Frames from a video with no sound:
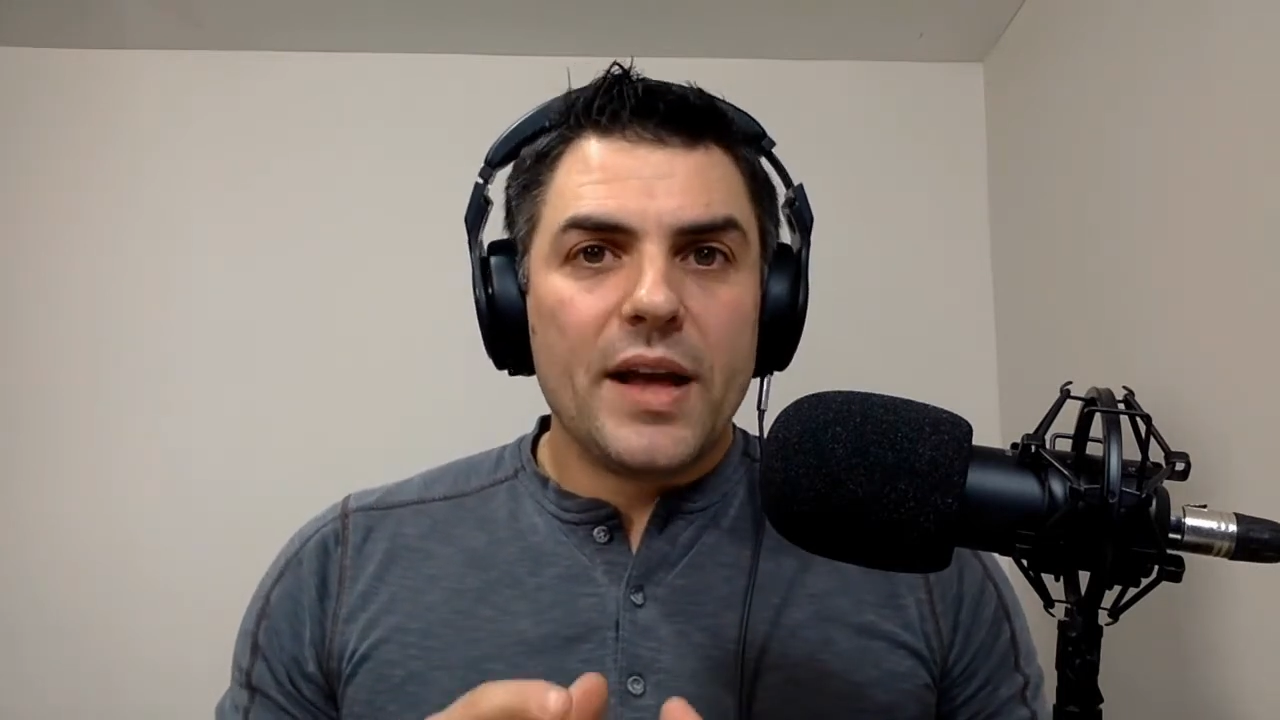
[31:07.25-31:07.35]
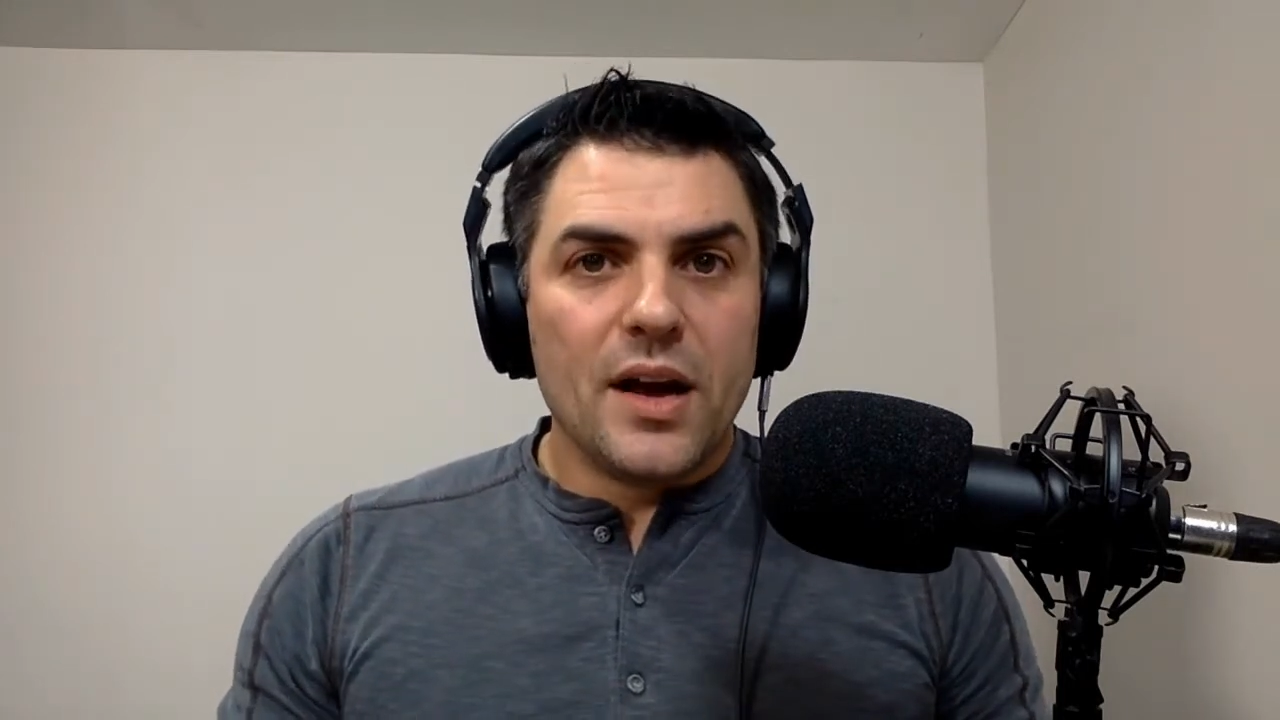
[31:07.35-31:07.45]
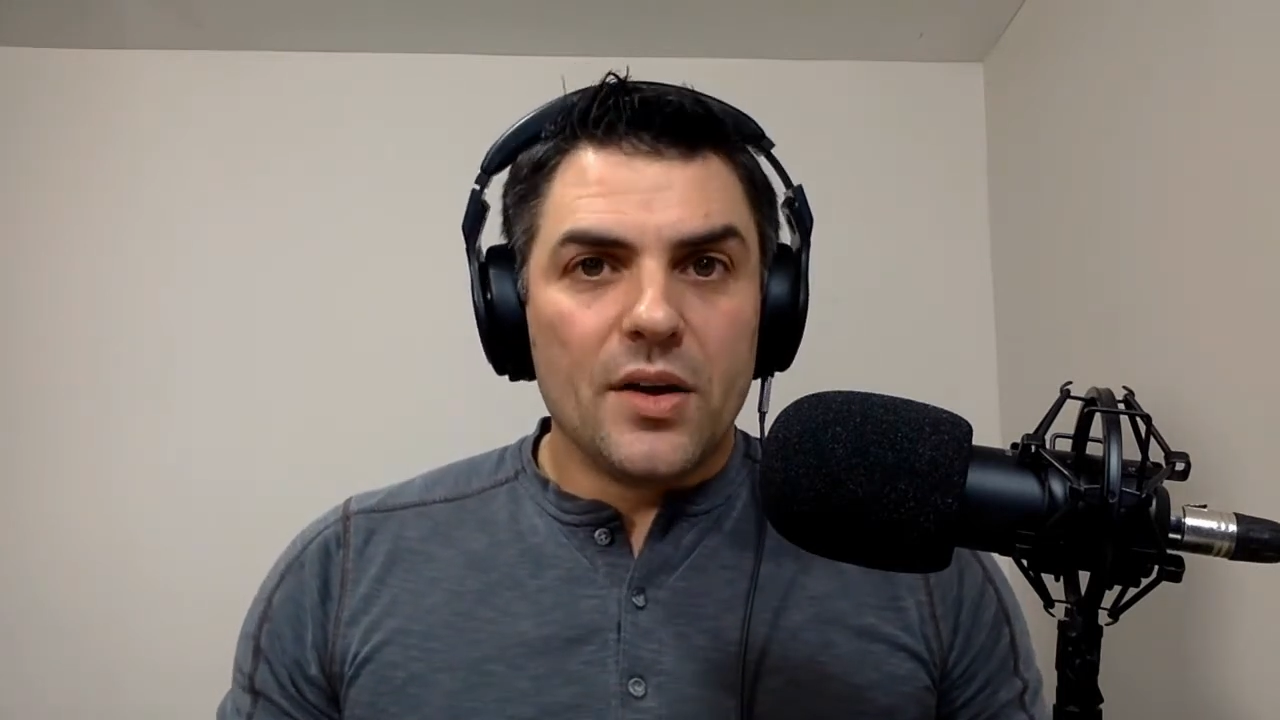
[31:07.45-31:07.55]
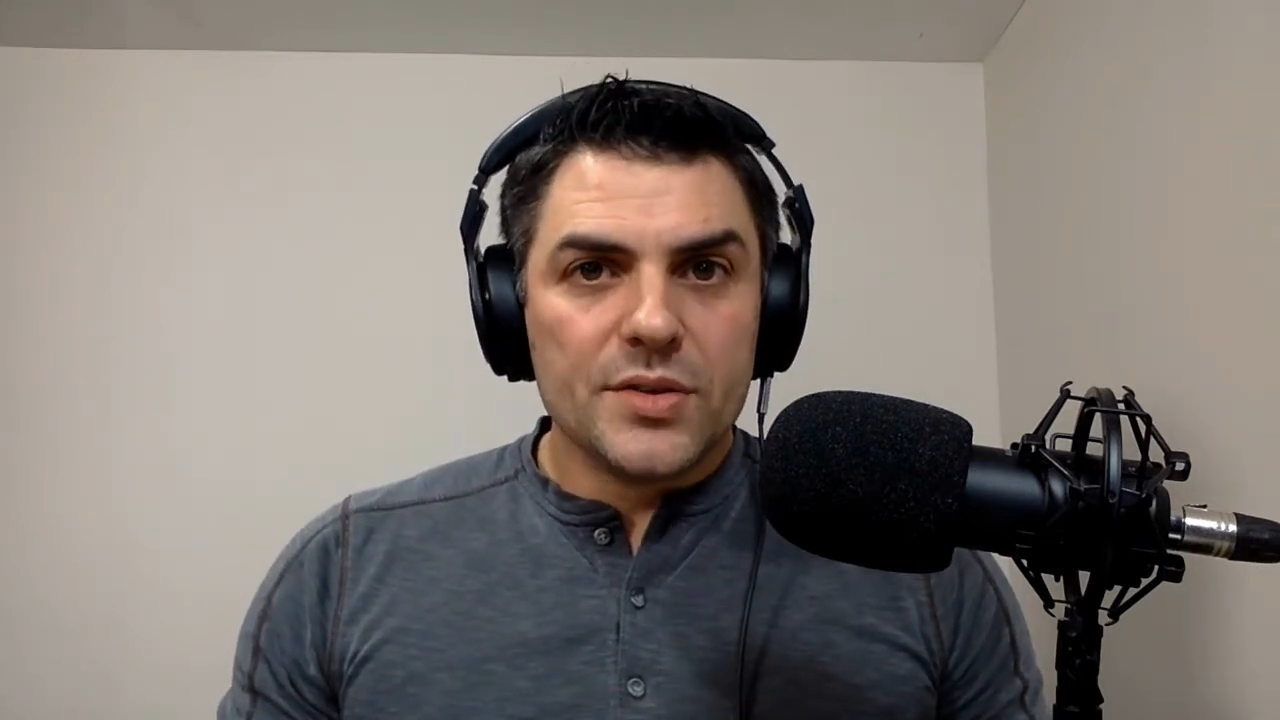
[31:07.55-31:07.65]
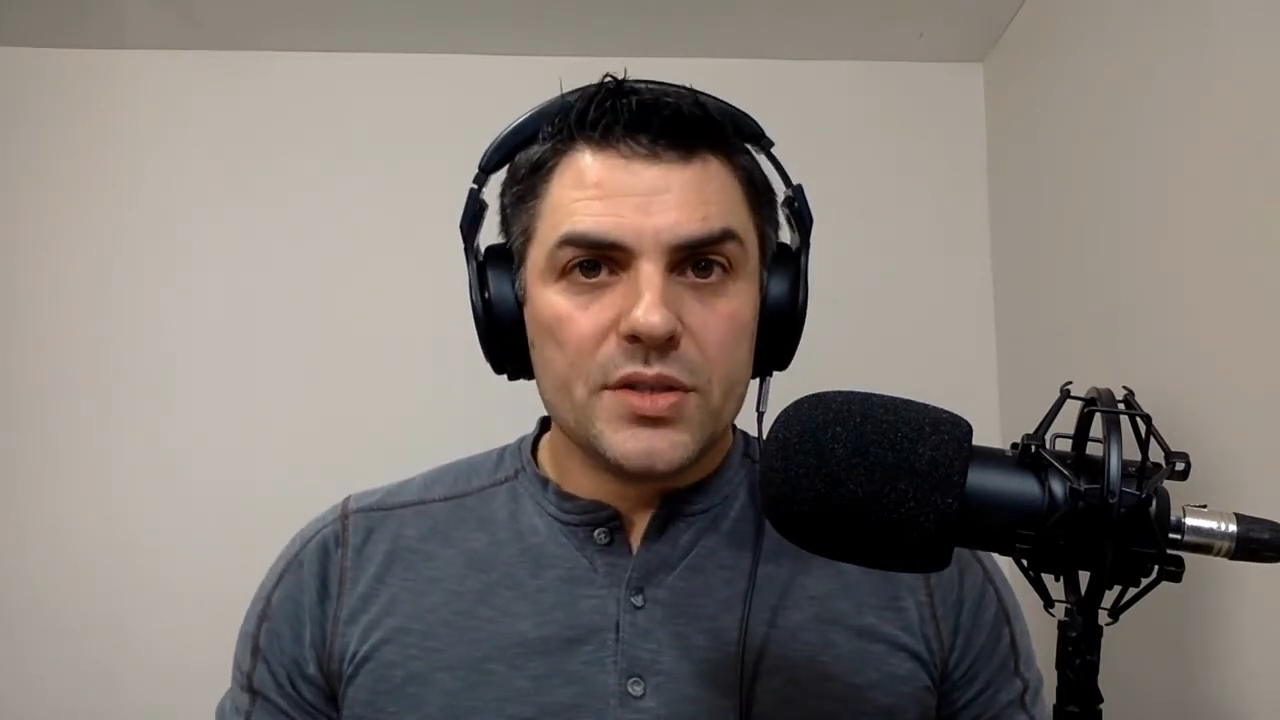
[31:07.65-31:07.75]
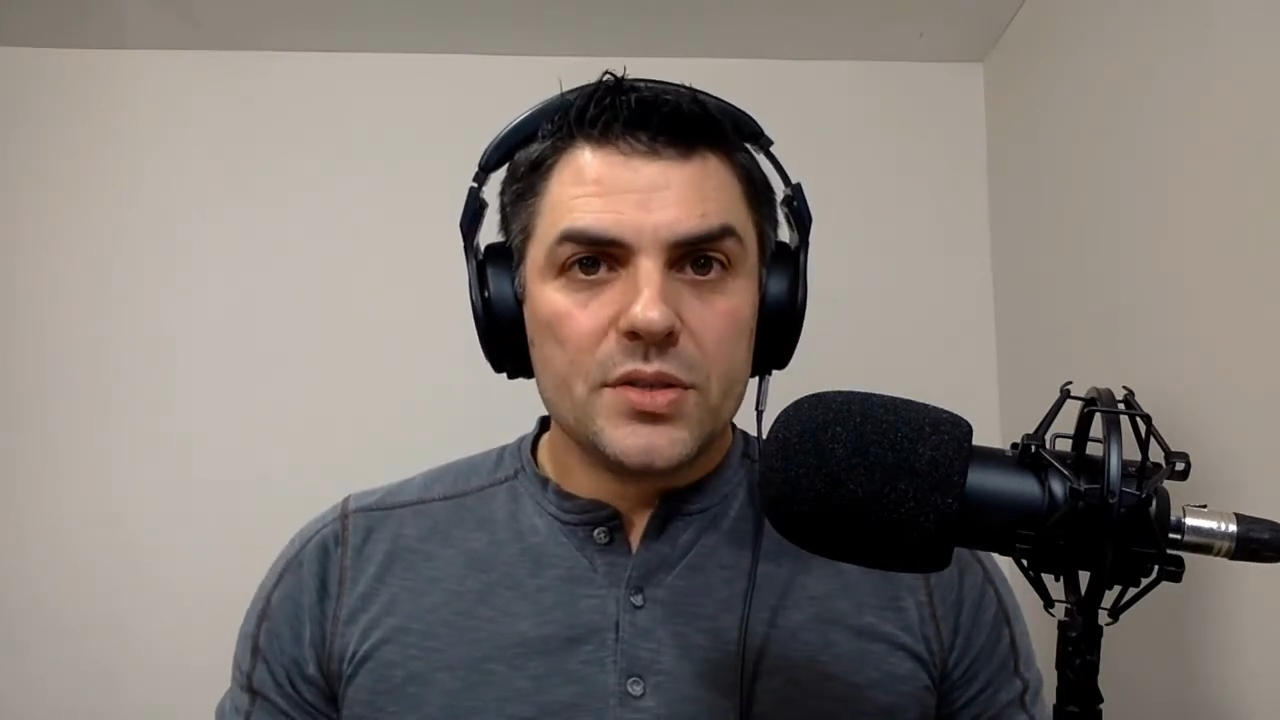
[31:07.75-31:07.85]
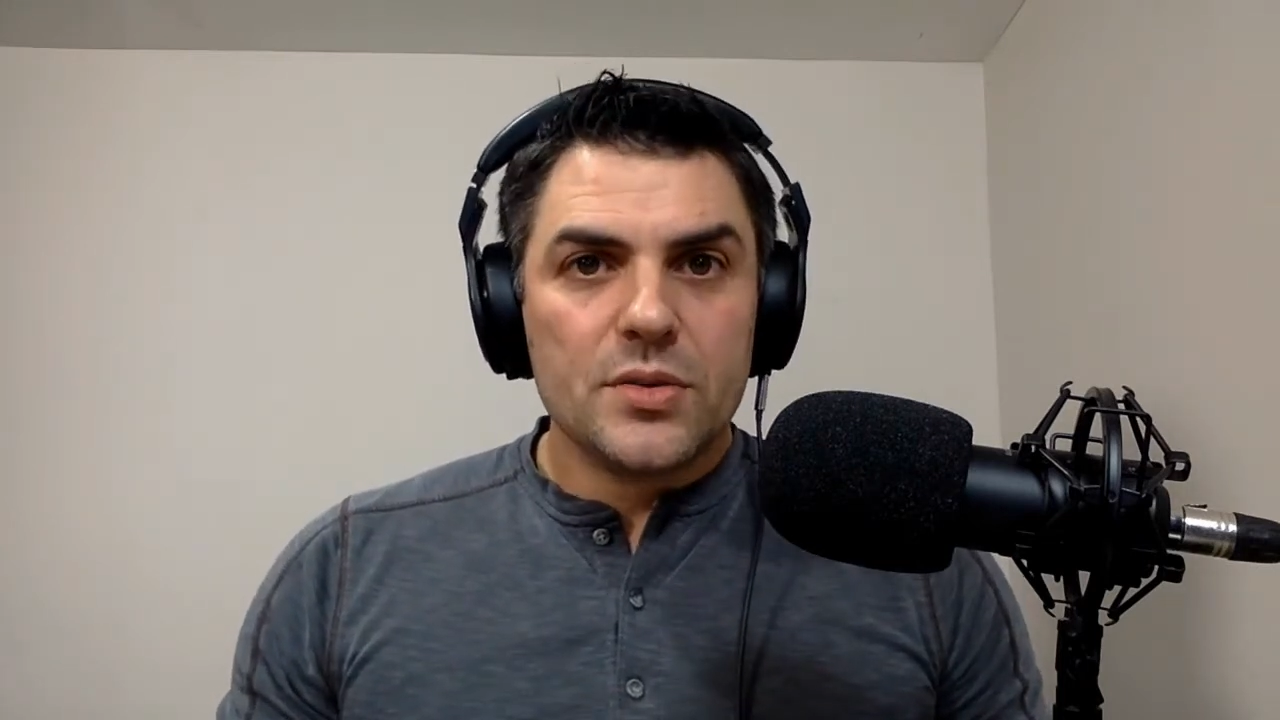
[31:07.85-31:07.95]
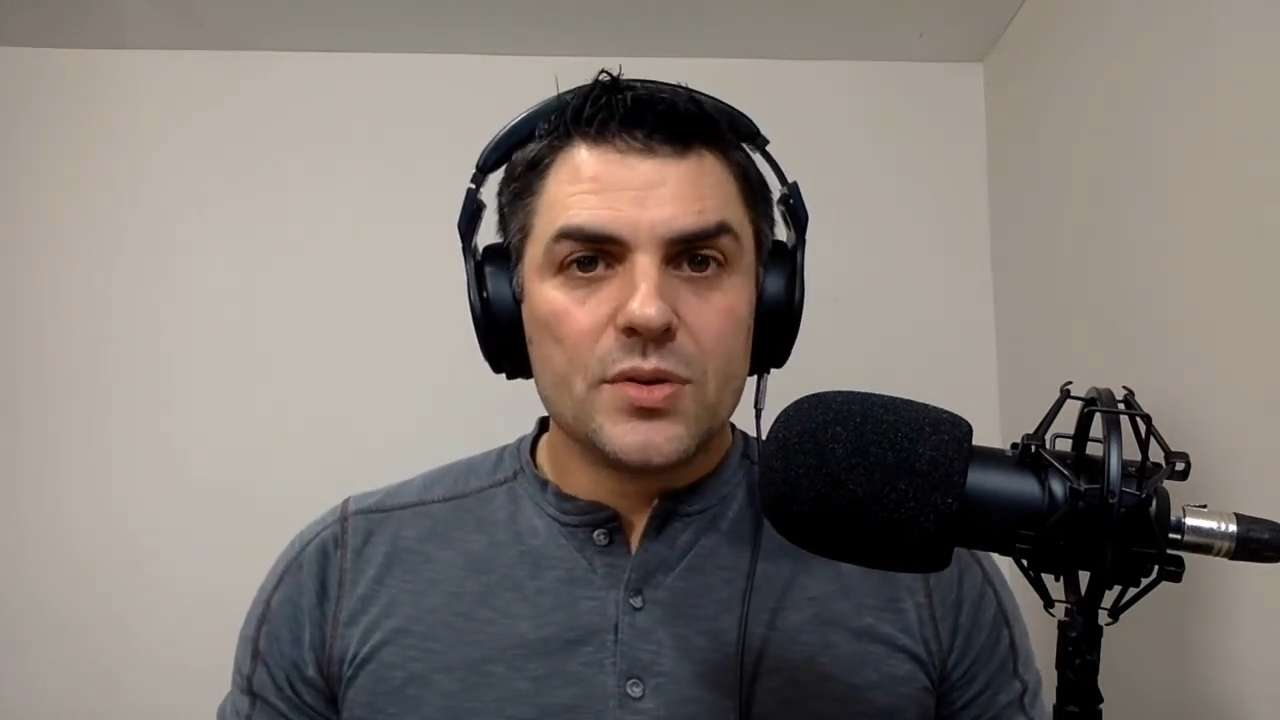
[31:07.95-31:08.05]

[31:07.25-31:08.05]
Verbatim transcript: else